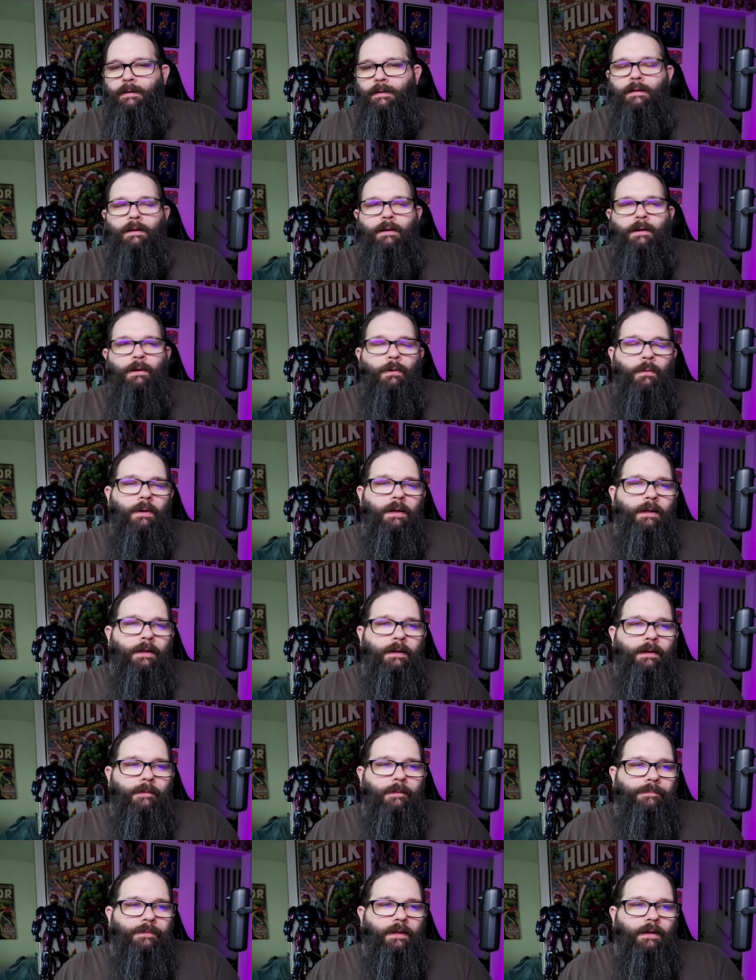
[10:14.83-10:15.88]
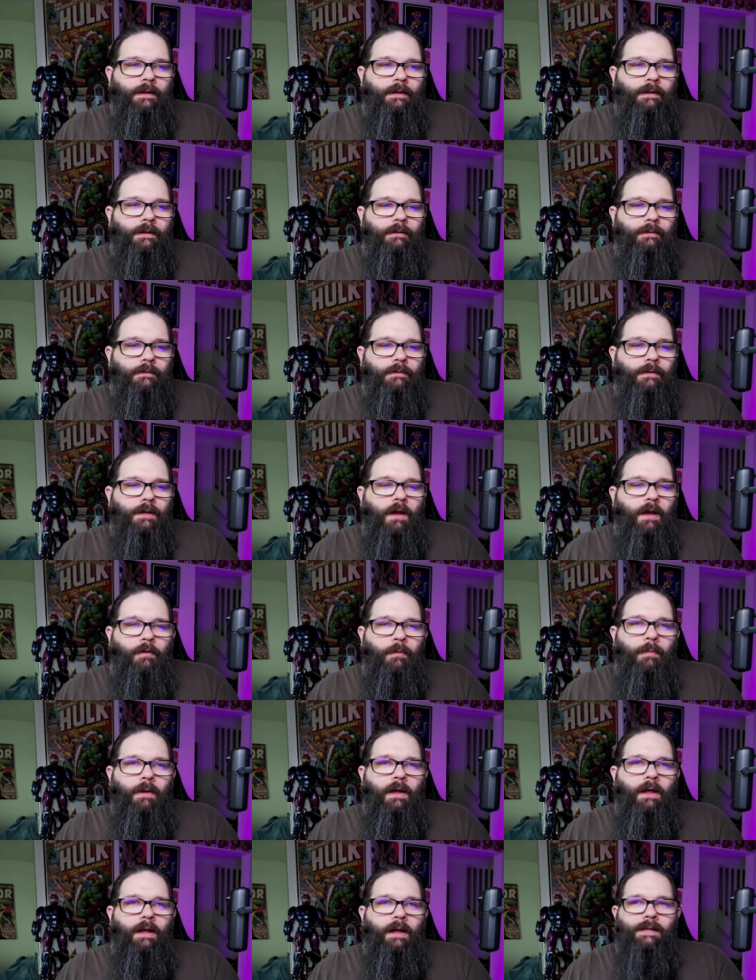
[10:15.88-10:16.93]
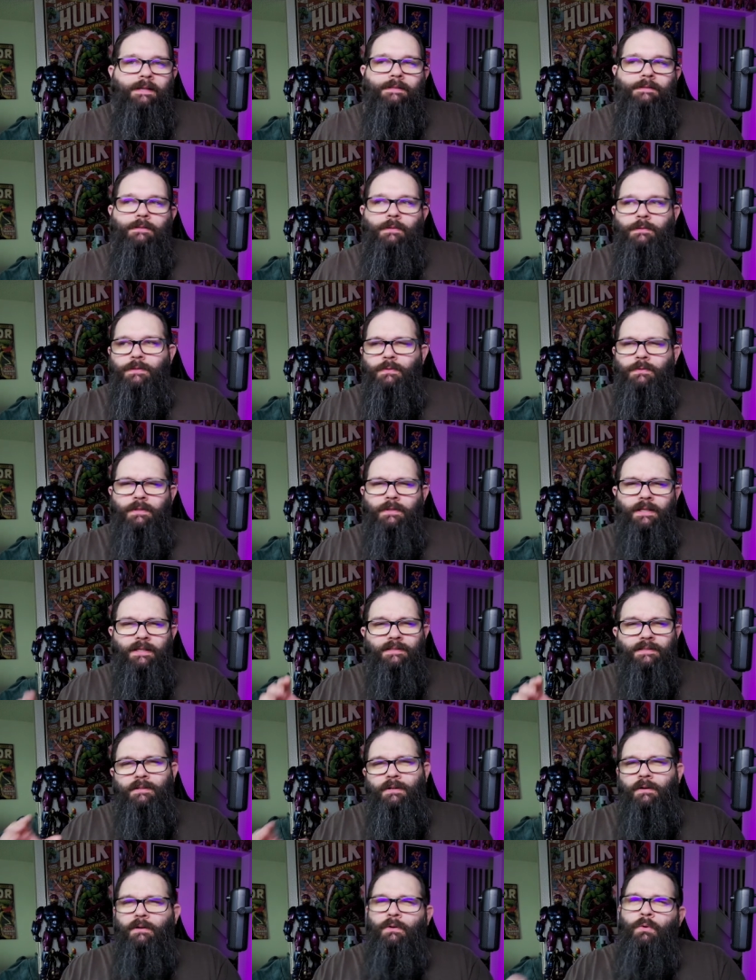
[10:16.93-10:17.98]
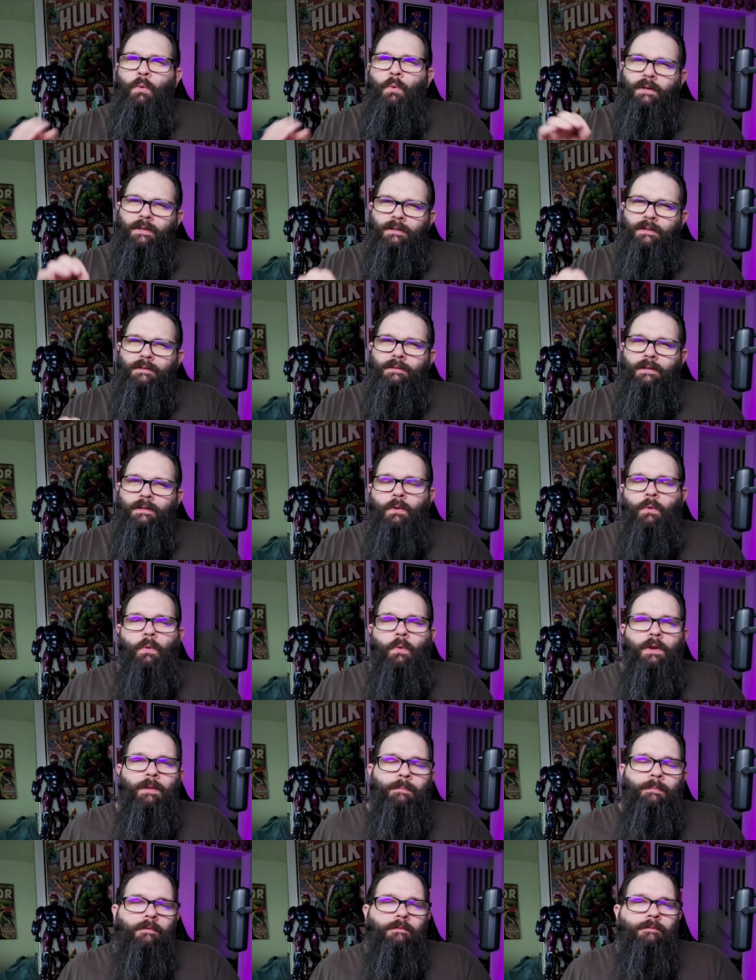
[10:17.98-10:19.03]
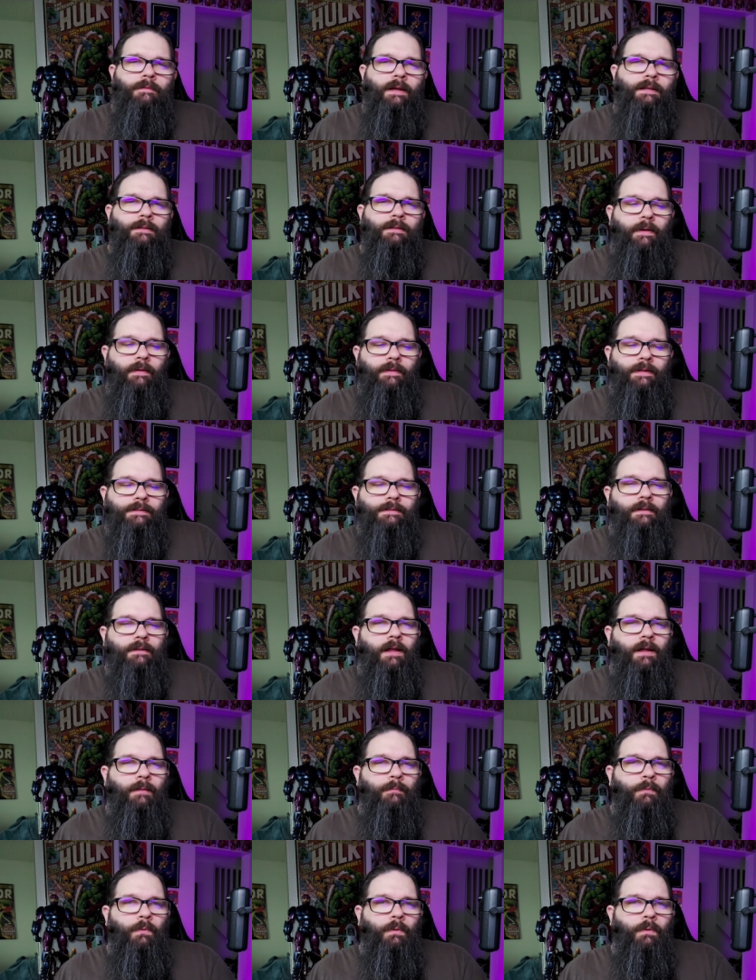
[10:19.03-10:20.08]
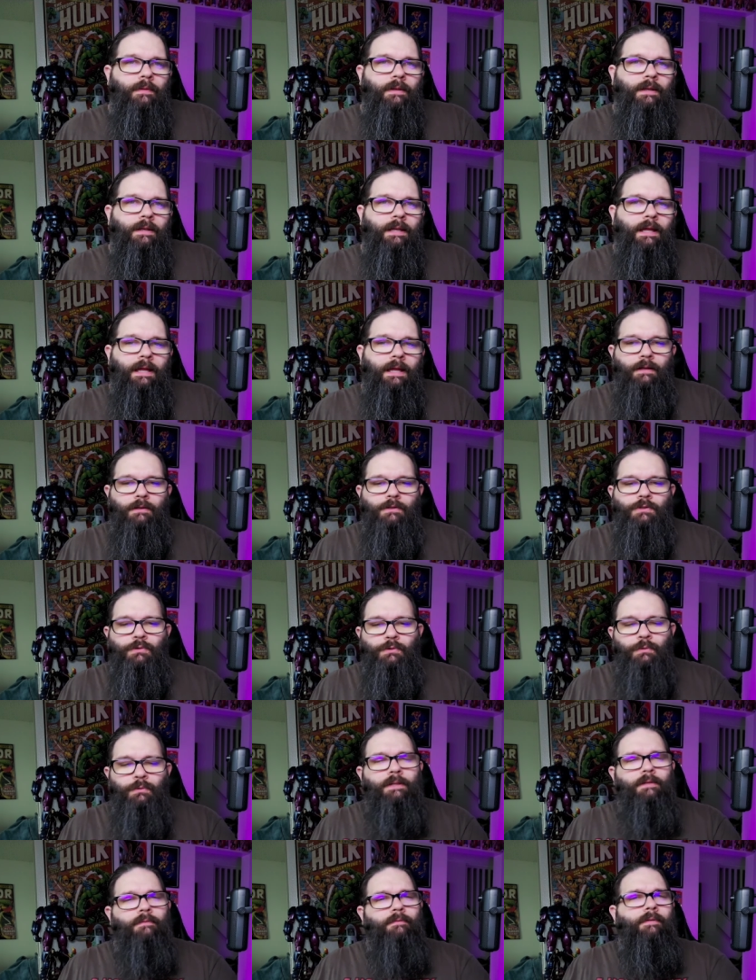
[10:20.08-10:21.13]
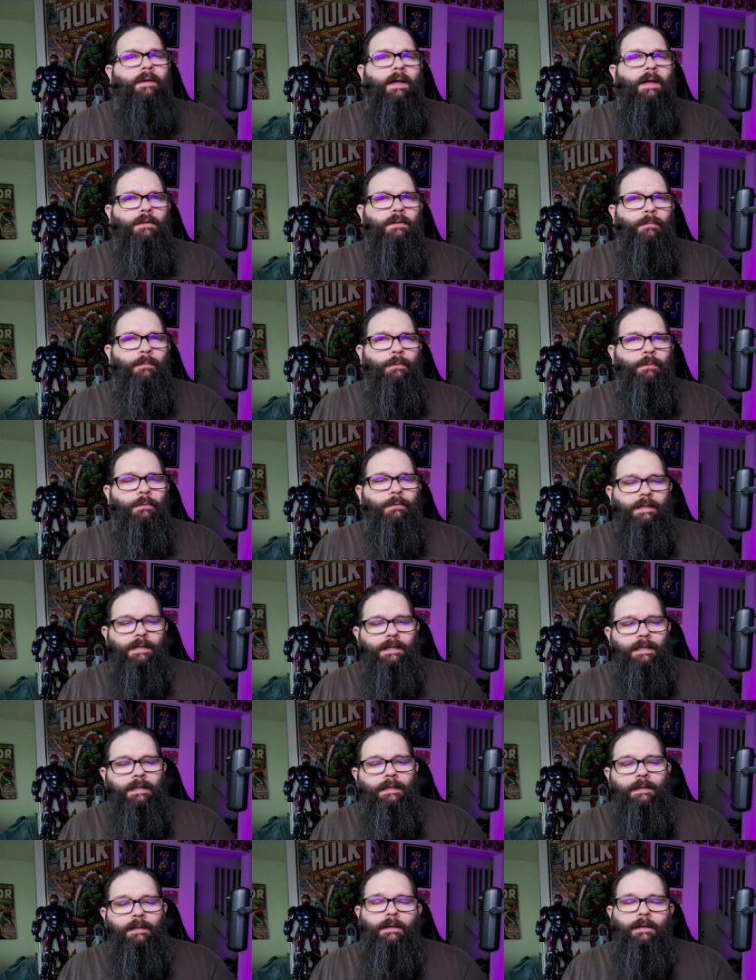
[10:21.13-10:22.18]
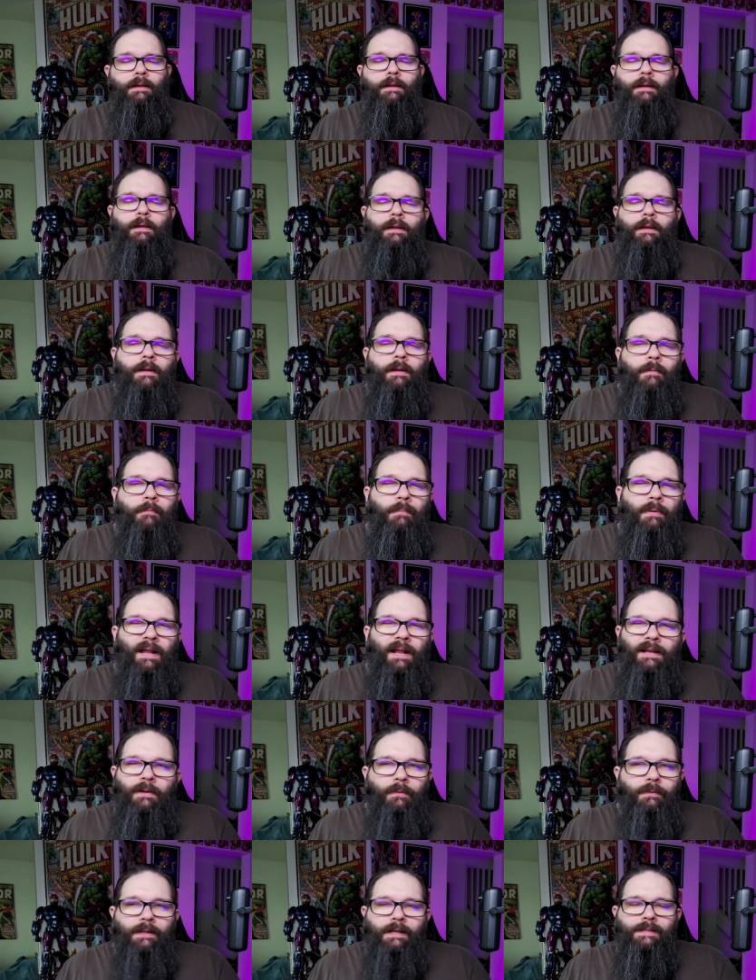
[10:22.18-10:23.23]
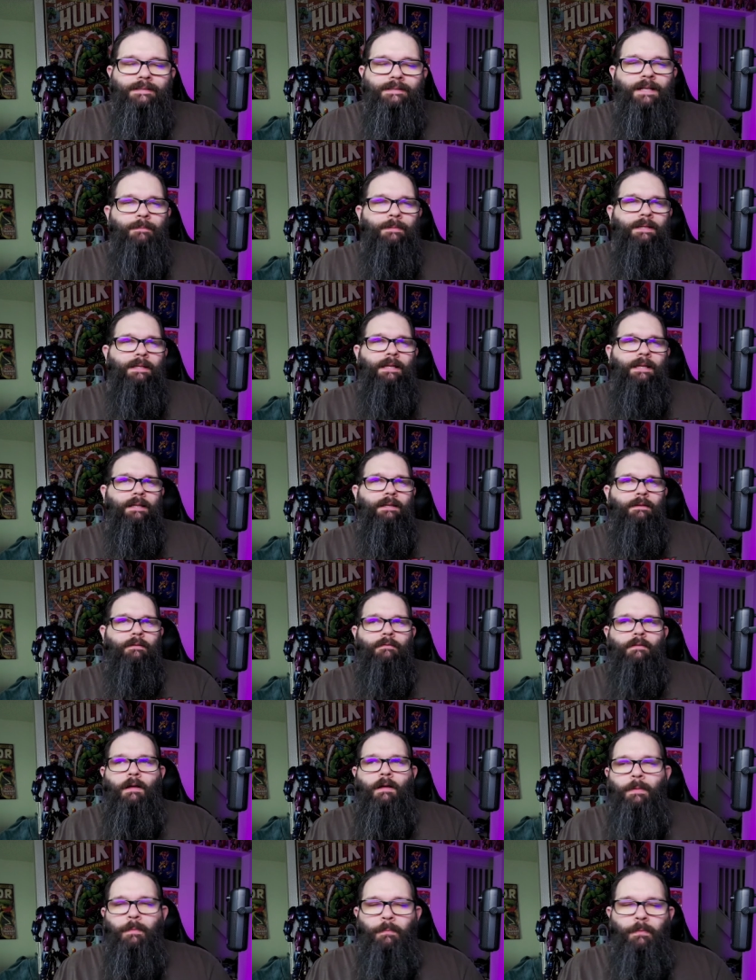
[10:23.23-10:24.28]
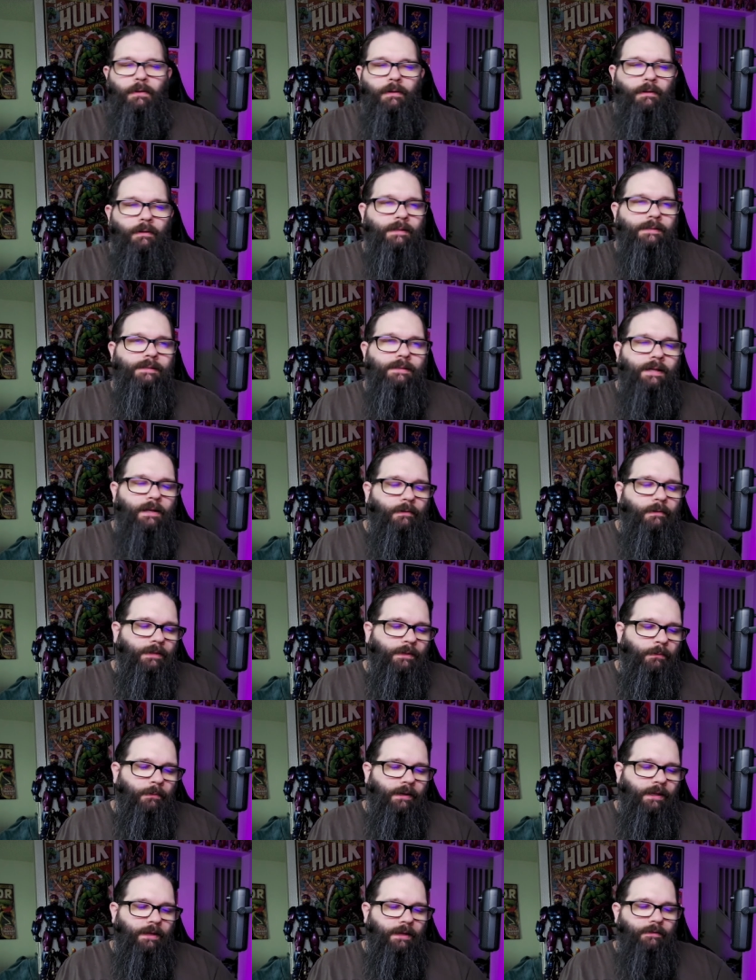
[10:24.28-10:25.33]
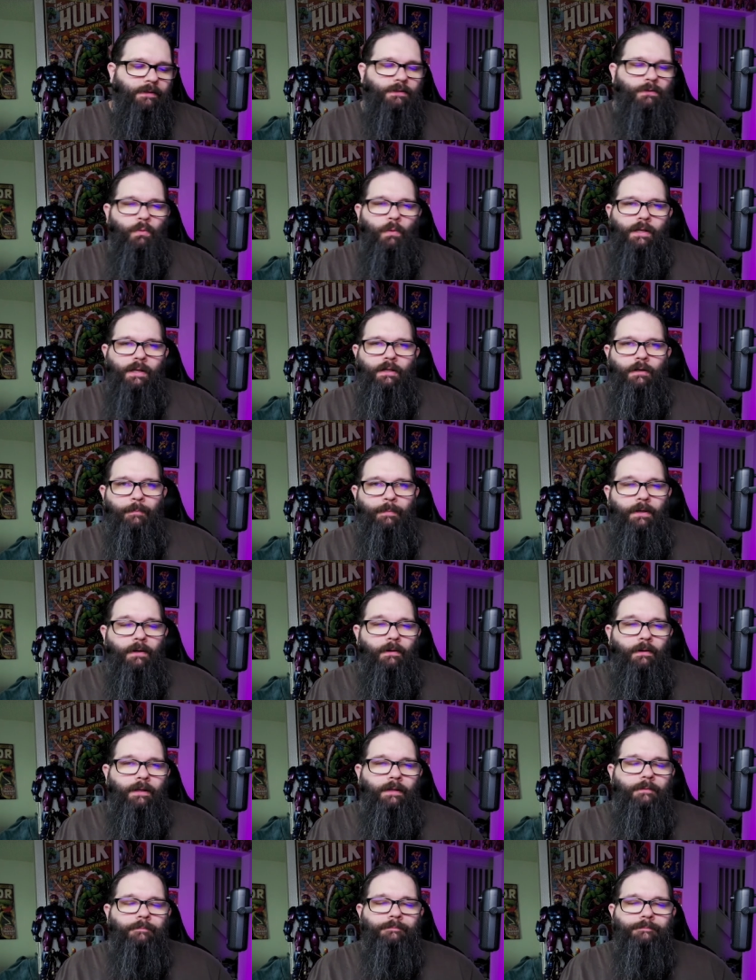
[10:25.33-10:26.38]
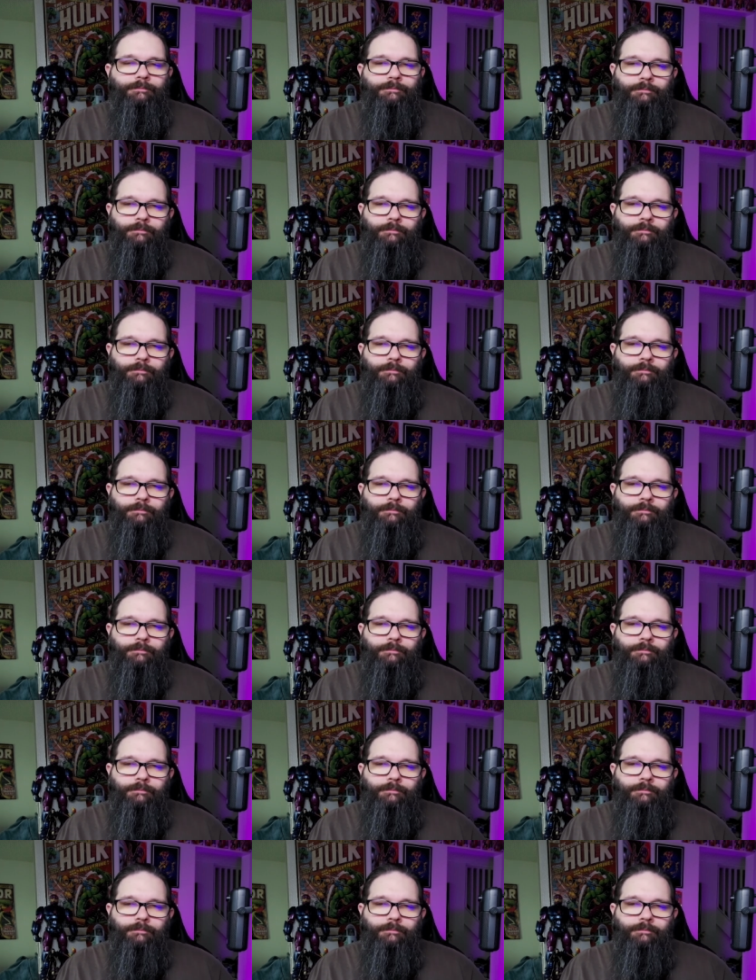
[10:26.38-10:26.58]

you know, uh, uh, cover buys, those sorts of things, they're going to they're going to be affected by this a lot more than a truly valuable key. But I don't think it's going to be the end of comic book collecting. I don't think we're going to have a 20 year period